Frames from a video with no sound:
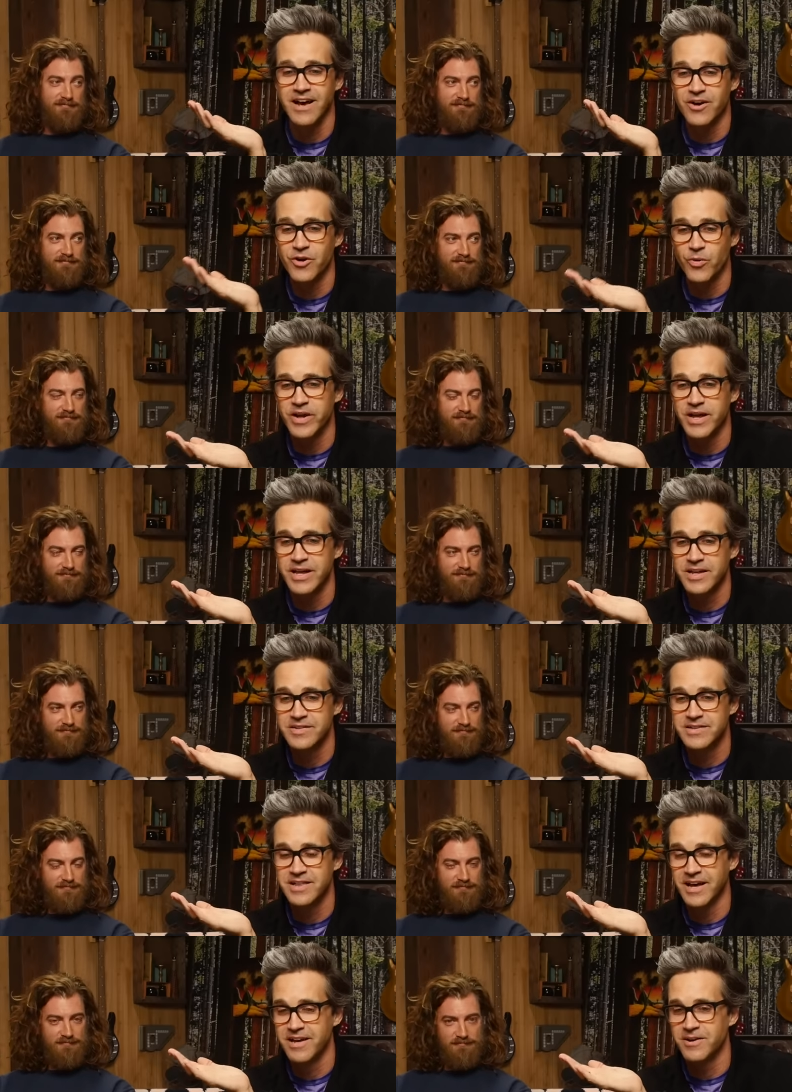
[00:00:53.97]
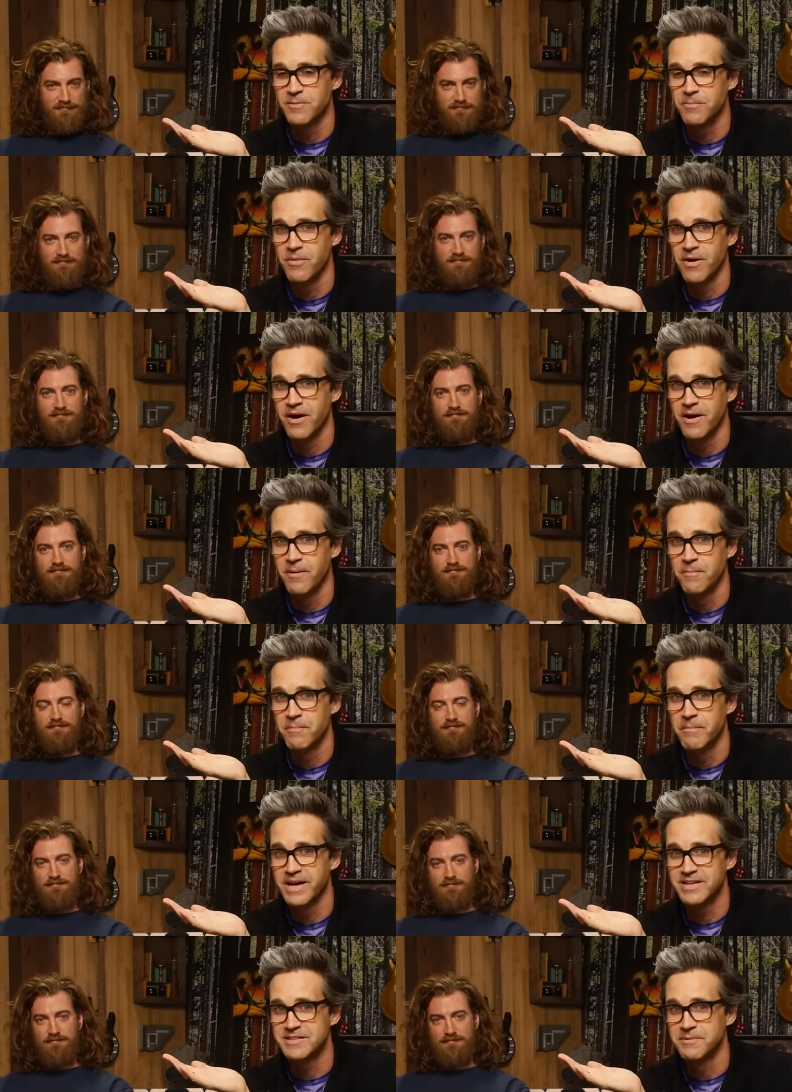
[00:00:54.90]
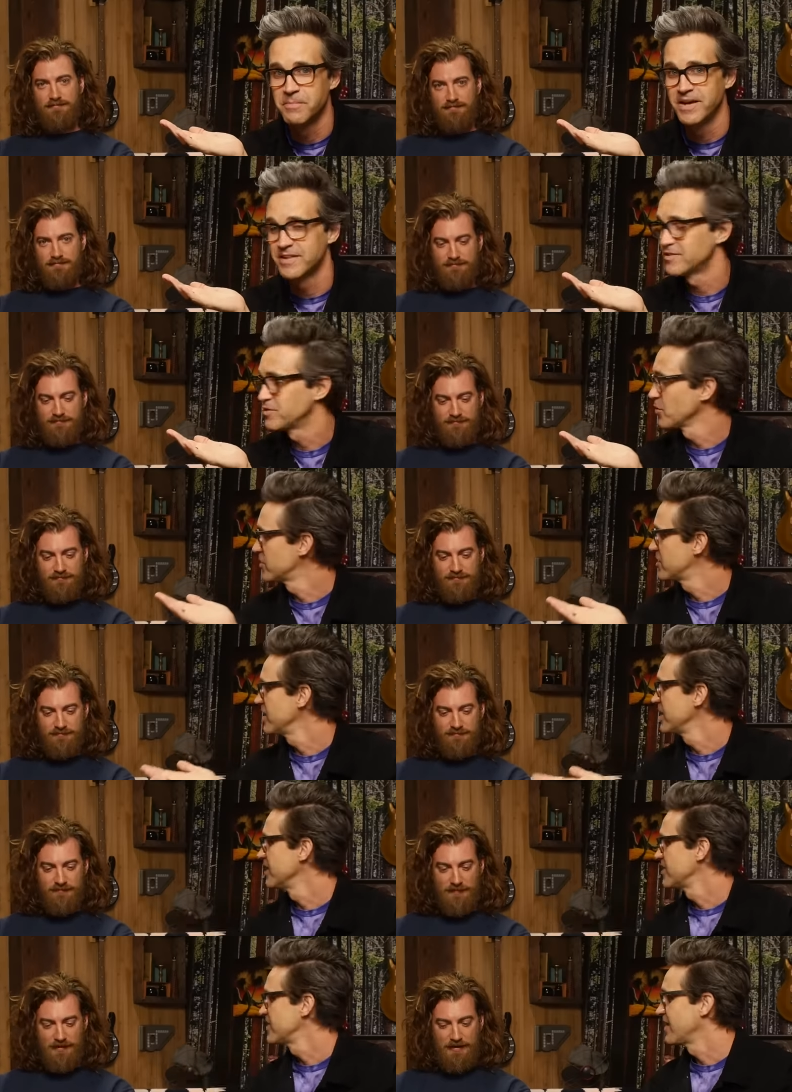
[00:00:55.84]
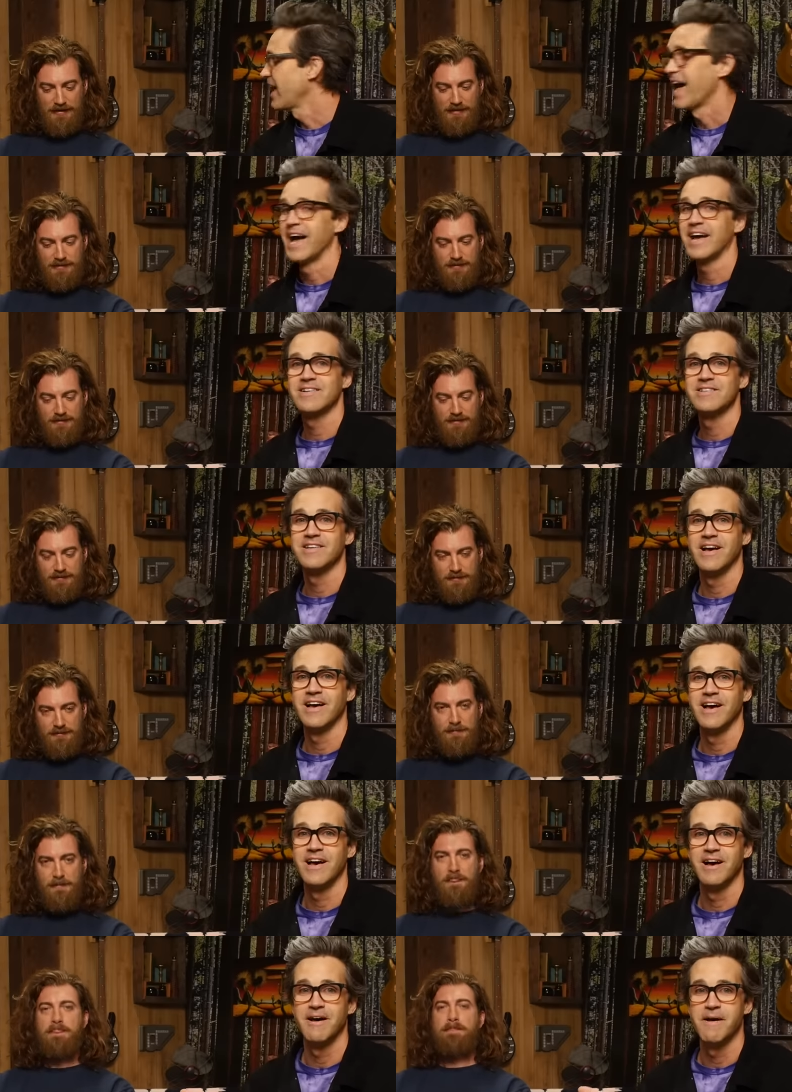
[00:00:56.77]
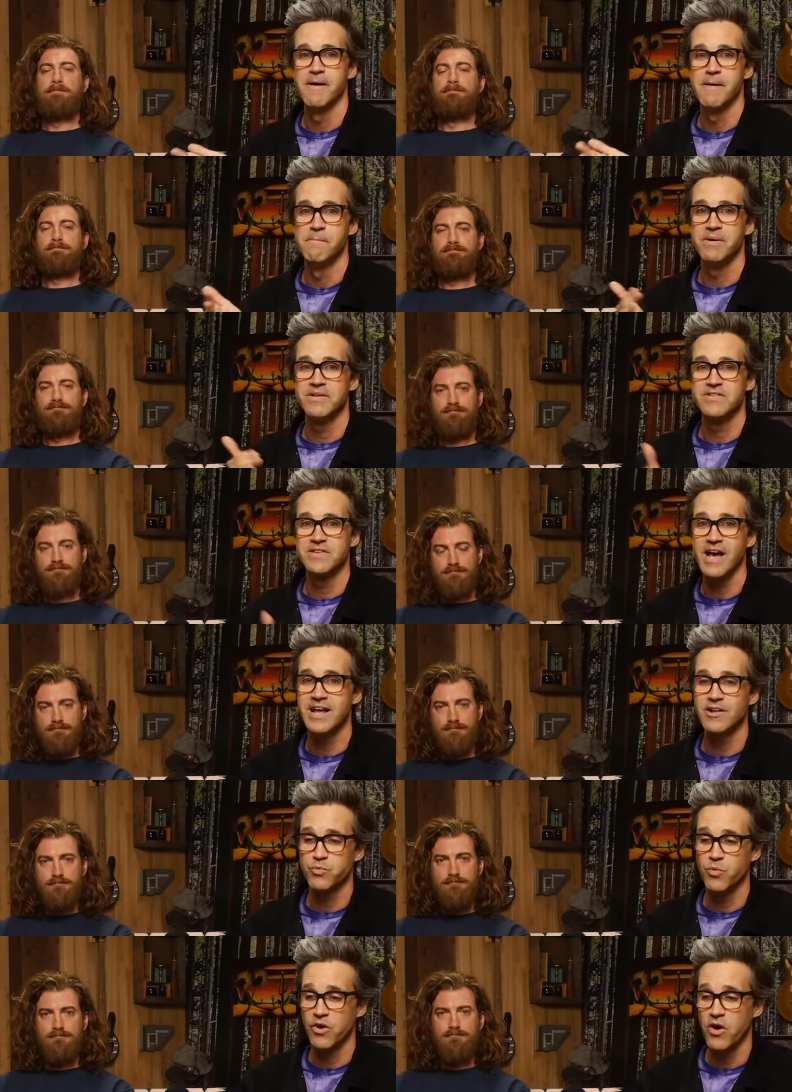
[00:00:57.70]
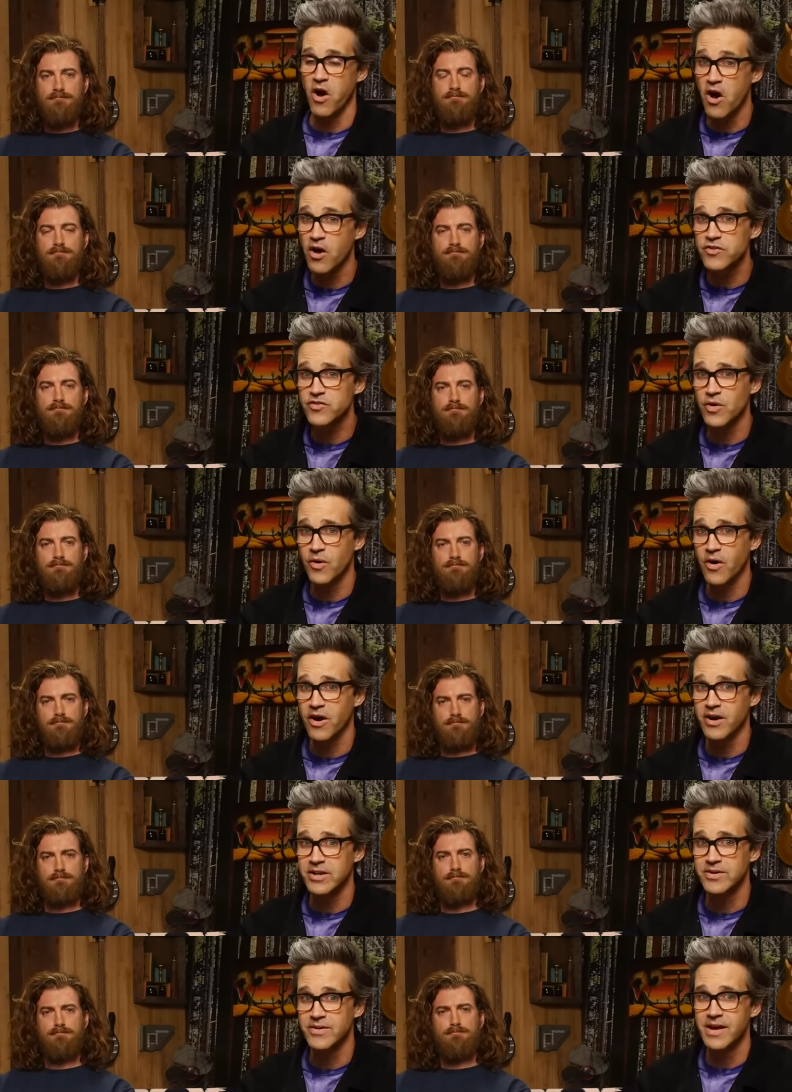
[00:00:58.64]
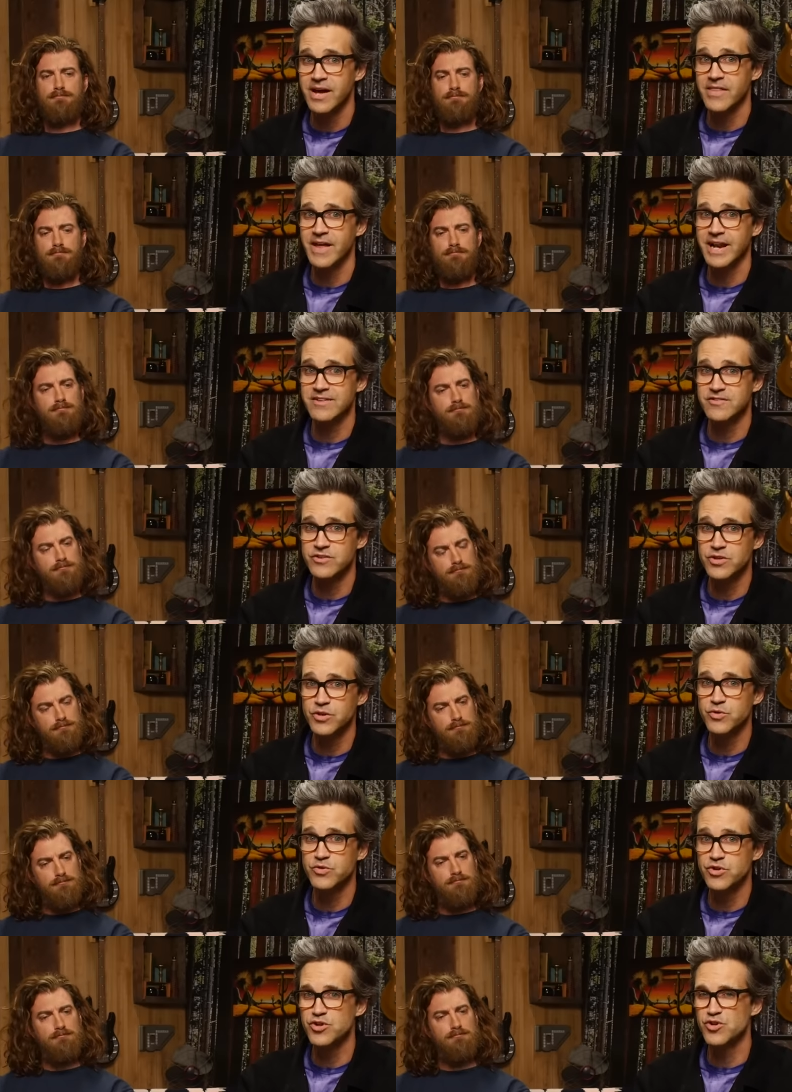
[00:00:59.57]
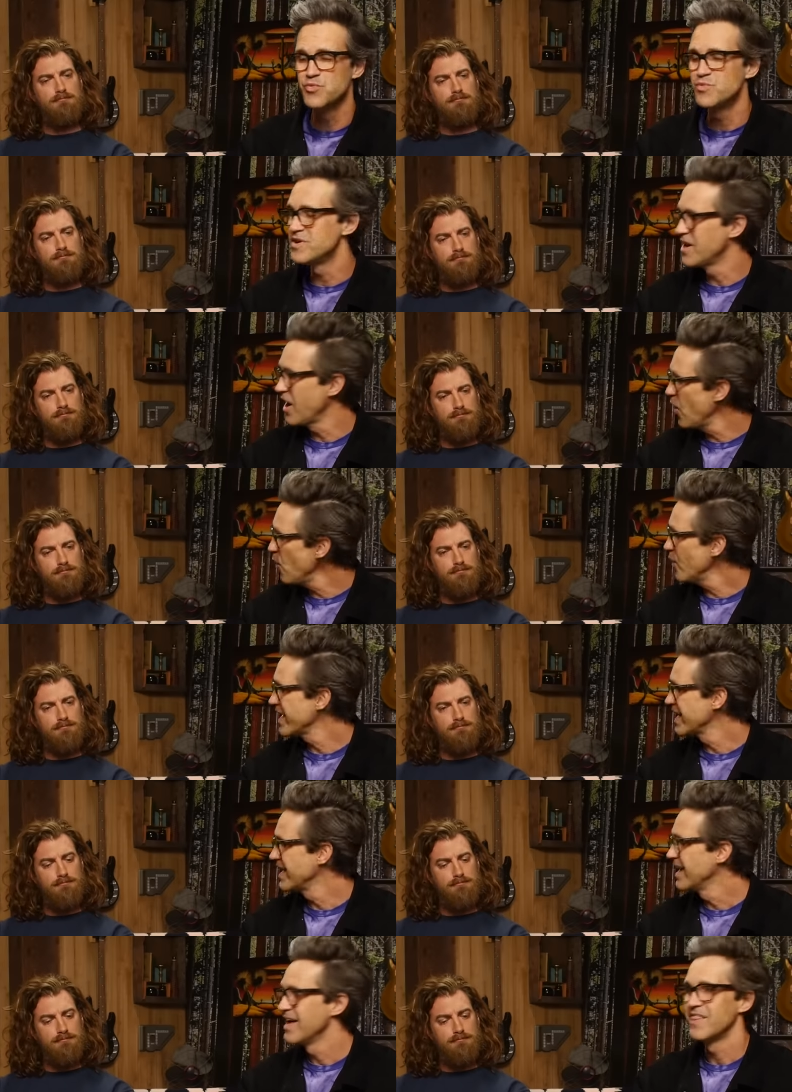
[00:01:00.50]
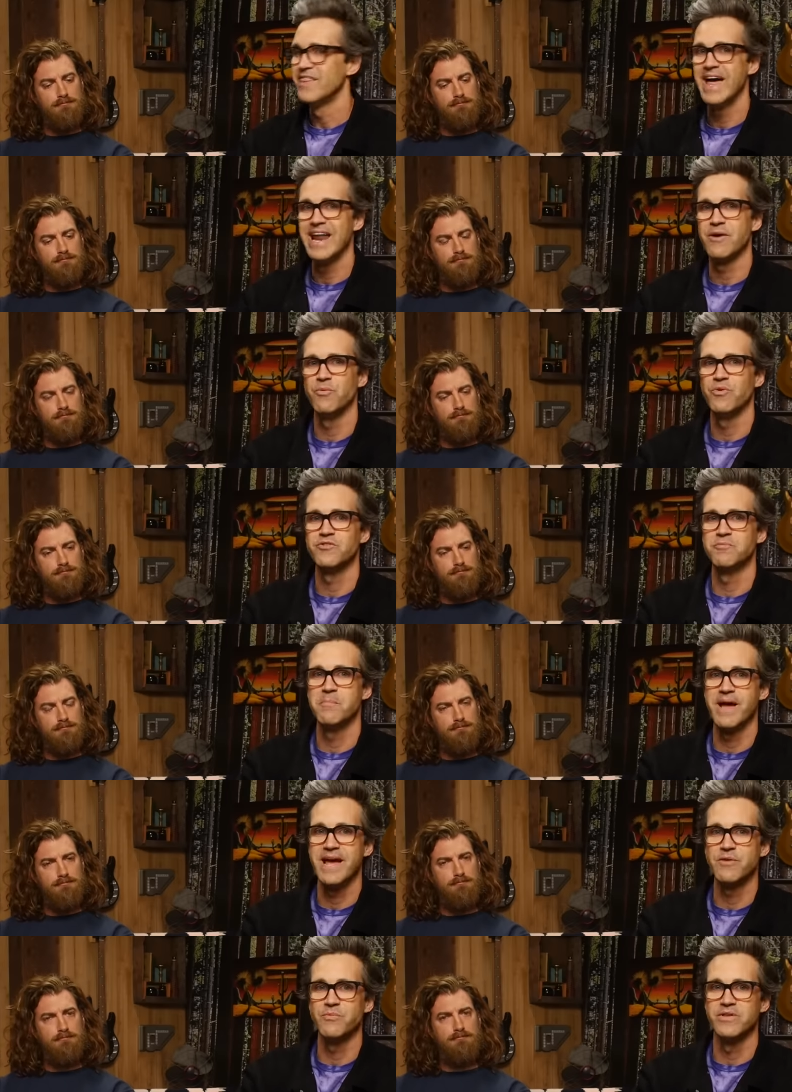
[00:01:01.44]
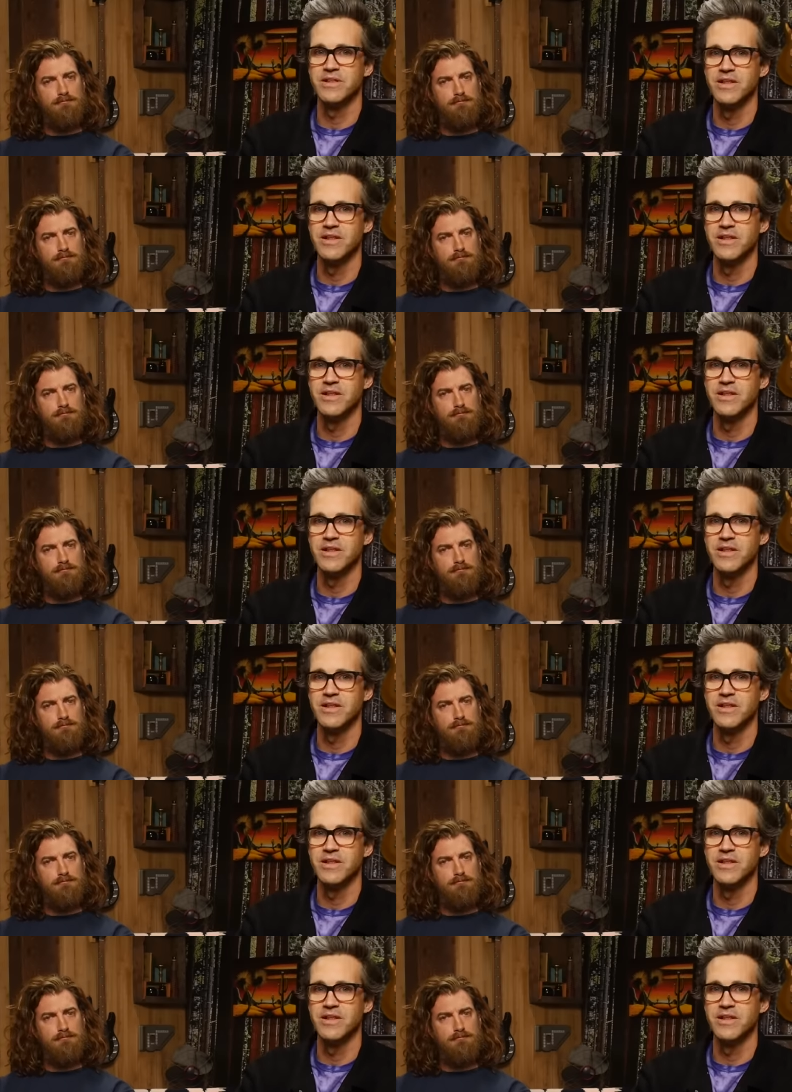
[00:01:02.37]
Speaker 1: agrees that your mom makes the best tortilla stacks, but science would also argue that it's due to you knowing that it was made with